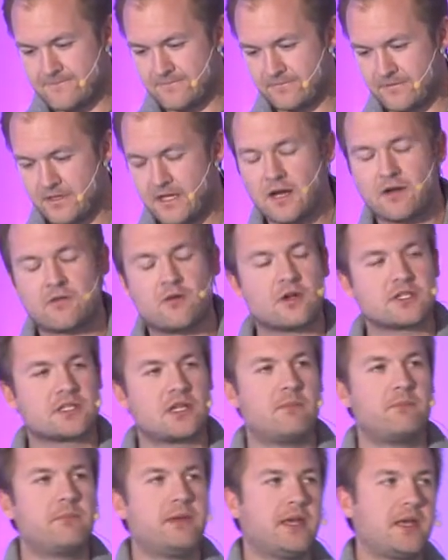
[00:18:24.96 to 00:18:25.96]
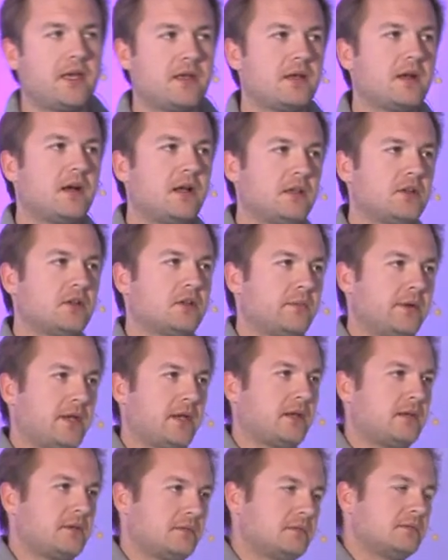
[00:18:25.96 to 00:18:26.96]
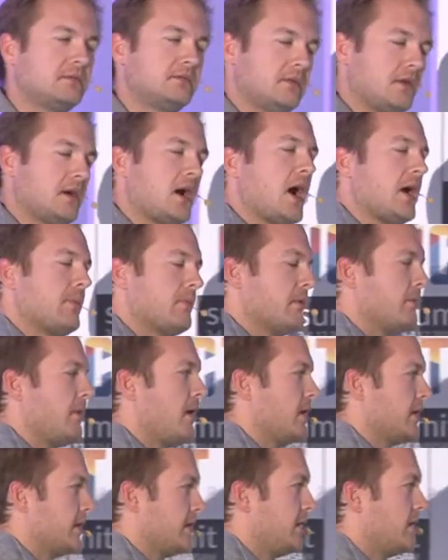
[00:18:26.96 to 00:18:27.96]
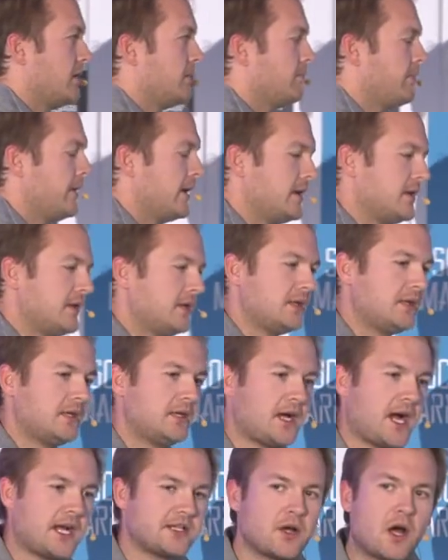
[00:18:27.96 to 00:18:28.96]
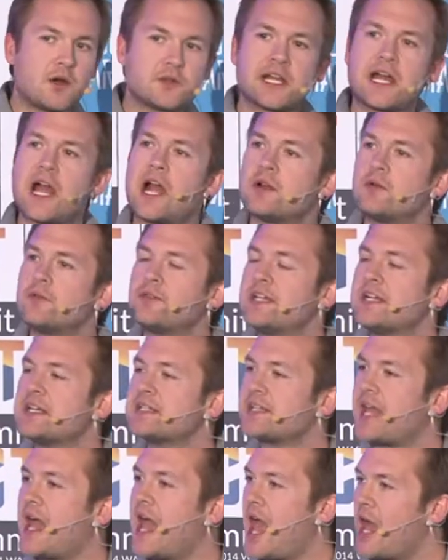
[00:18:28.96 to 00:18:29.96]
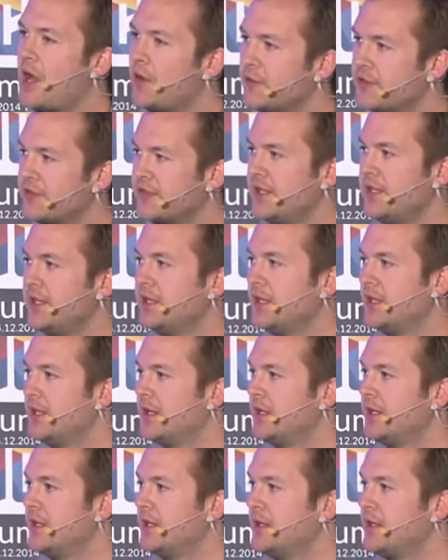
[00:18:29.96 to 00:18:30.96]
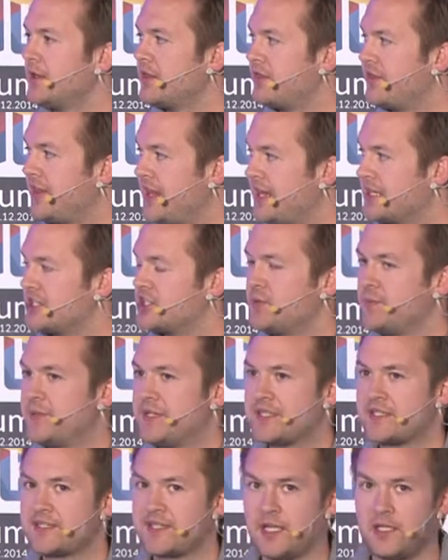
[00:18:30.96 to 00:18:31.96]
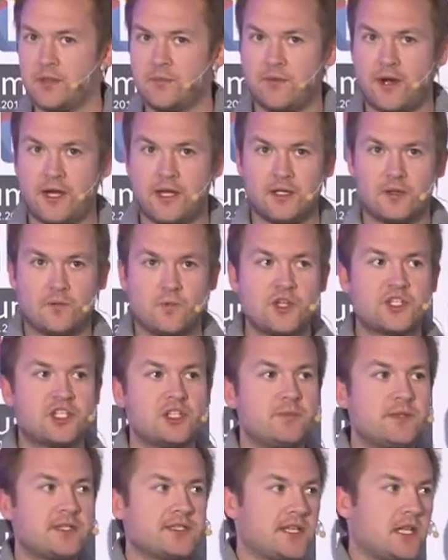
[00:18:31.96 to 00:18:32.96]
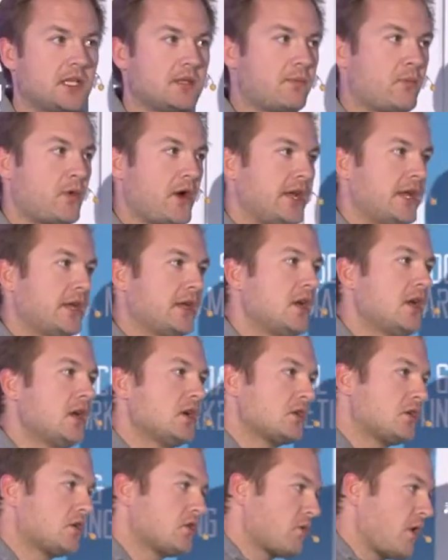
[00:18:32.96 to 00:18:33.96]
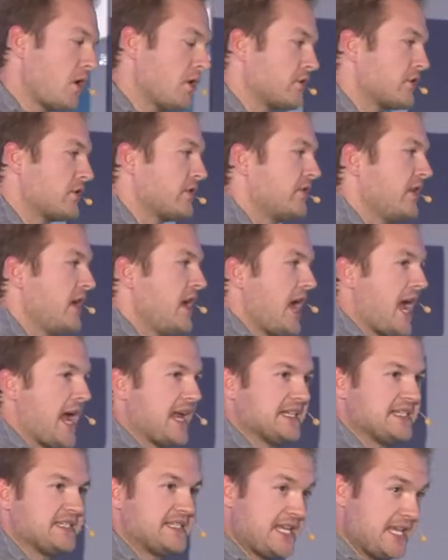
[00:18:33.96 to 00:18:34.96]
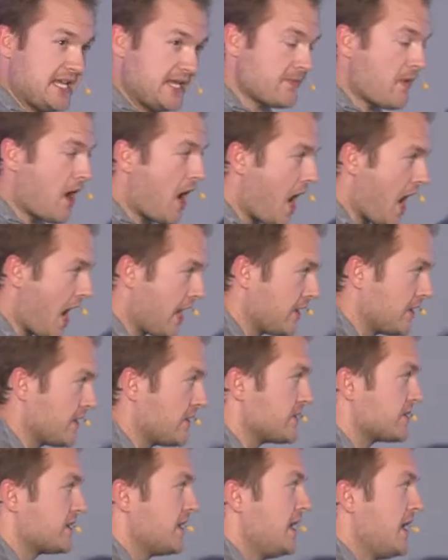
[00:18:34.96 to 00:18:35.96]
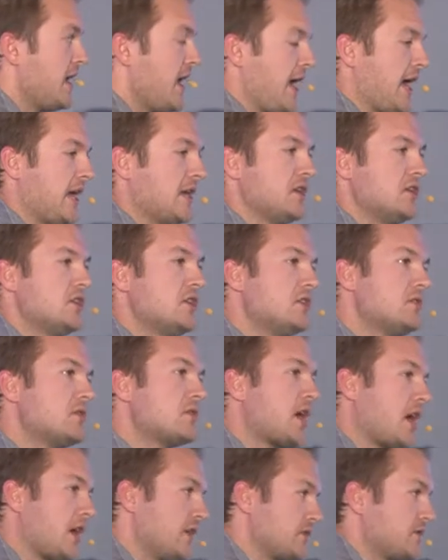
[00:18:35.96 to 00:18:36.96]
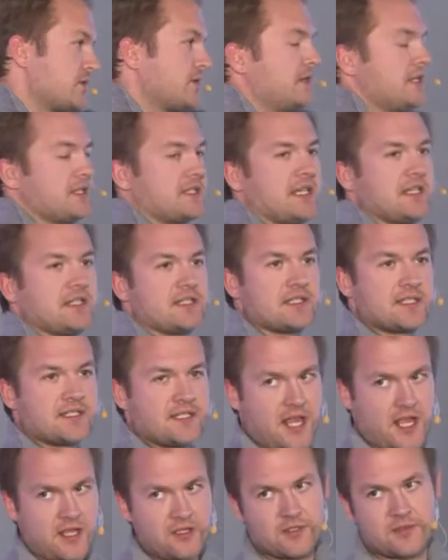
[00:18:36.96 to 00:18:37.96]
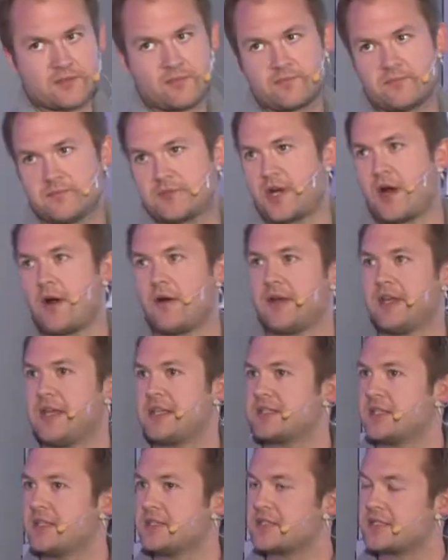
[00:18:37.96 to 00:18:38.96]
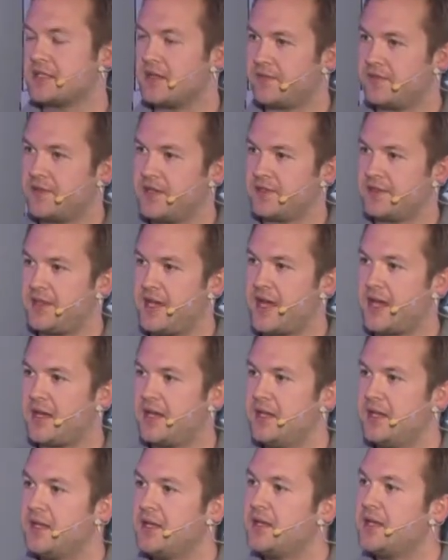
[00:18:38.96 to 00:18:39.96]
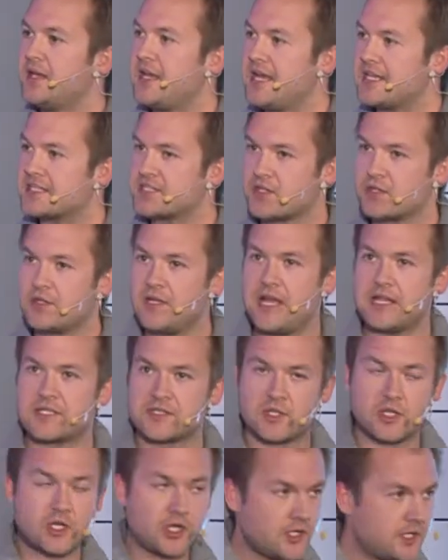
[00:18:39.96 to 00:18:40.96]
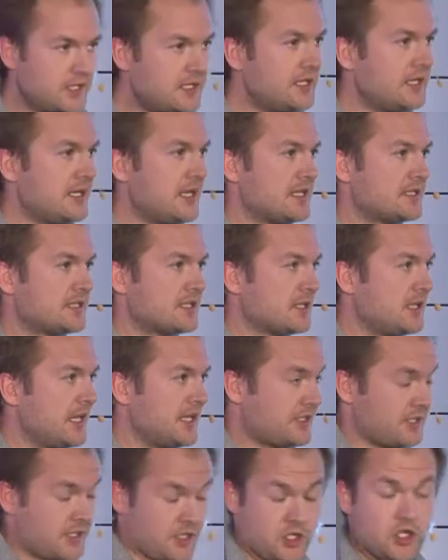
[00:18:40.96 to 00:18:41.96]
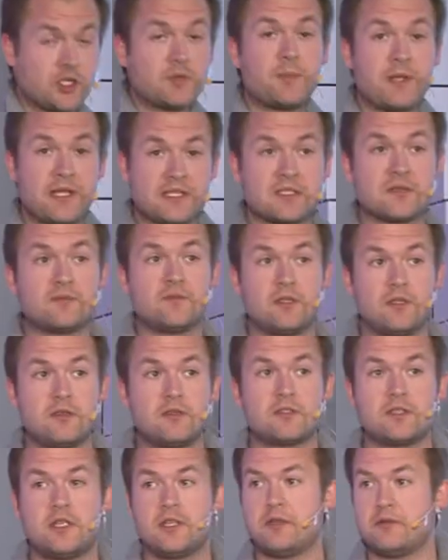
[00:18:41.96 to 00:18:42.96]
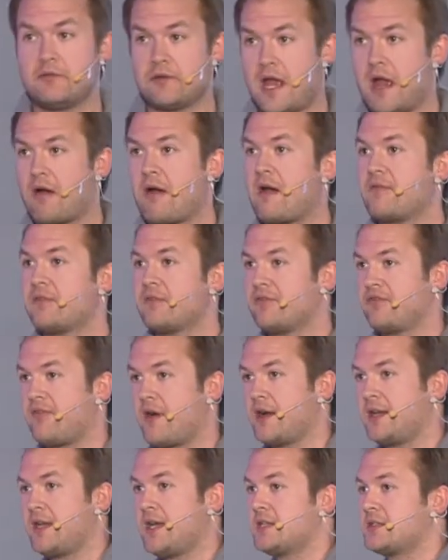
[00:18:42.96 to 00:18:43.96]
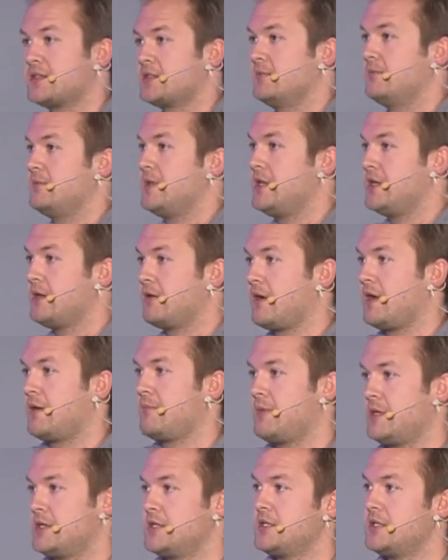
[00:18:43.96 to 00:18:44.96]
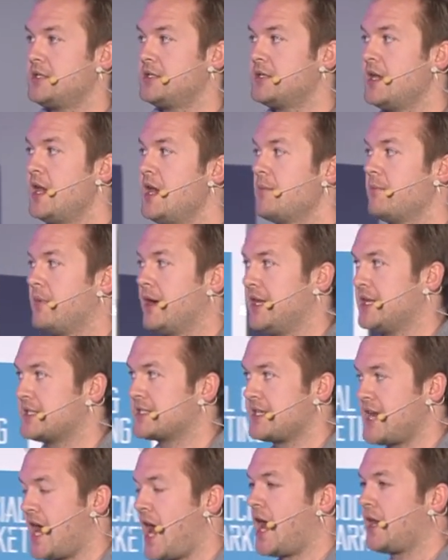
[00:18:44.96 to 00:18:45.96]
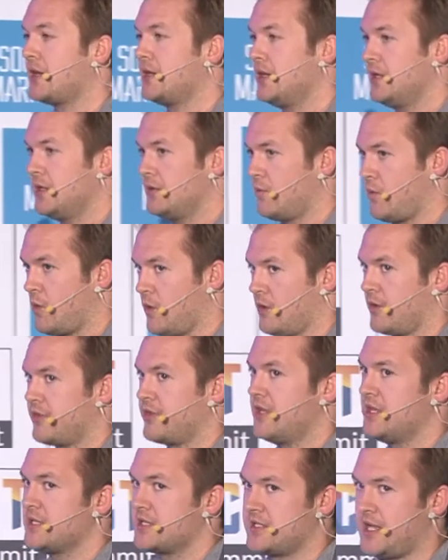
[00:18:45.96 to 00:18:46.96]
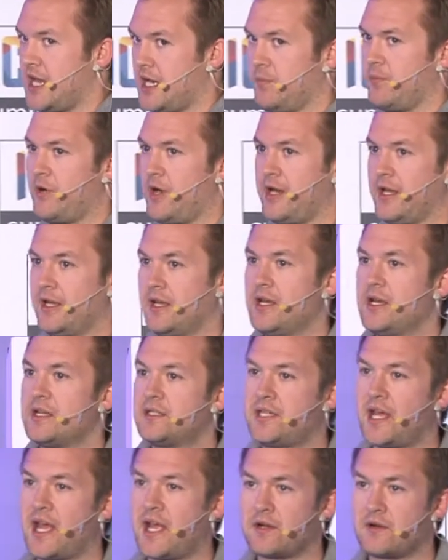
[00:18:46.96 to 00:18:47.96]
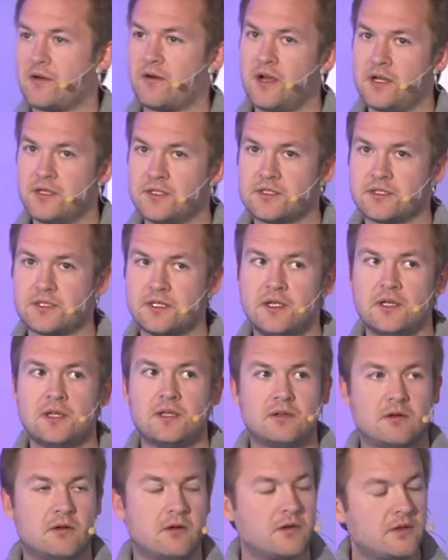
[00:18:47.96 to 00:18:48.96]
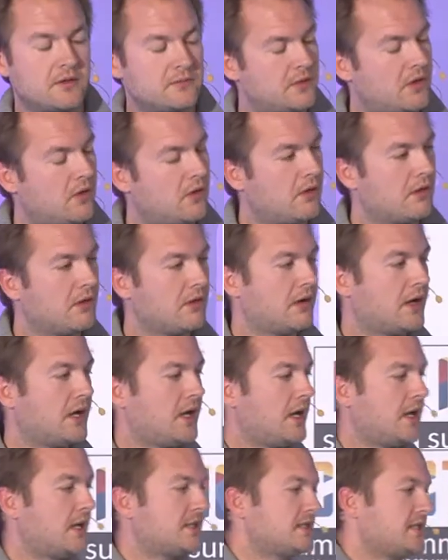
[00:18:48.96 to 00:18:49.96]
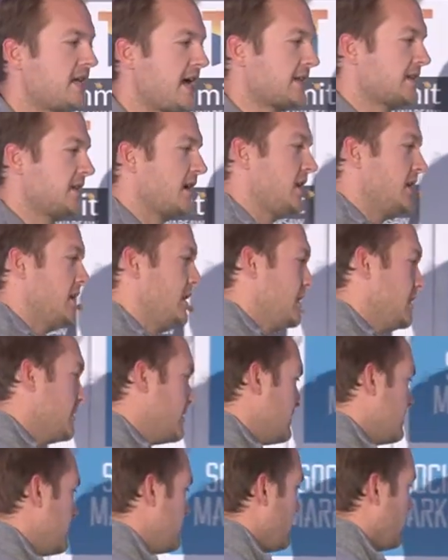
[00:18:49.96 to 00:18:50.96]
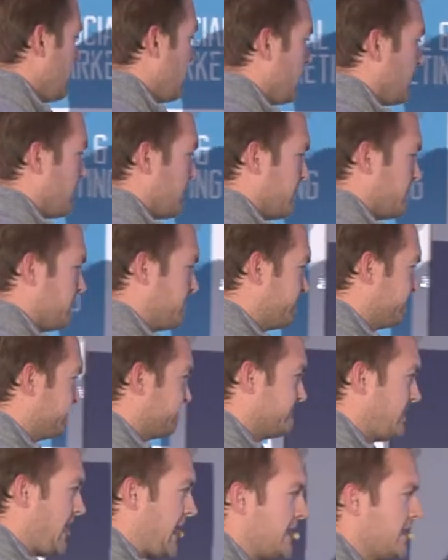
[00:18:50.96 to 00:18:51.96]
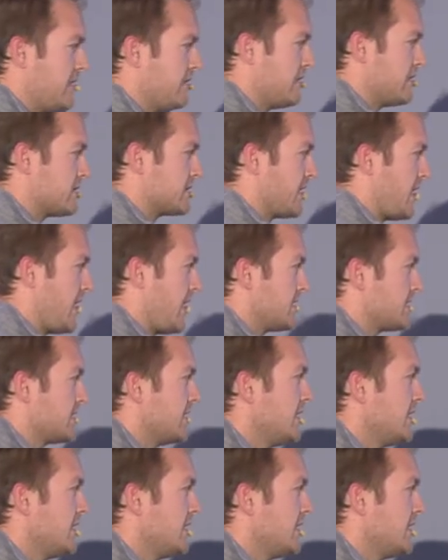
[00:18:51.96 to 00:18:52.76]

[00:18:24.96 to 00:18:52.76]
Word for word: and of course, I'm being a little bit hyperbolic here, but I, do, I don't think it's a healthy thing to be celebrating. We should be celebrating growth and team hires and new countries and sales targets and stuff like that. It's, it's good. It's a, it's a good piece of news that you now have the finance to meet your ambitions, but it's not worth celebrating. TechCrunch or, or uh, tech.eu or any of those guys,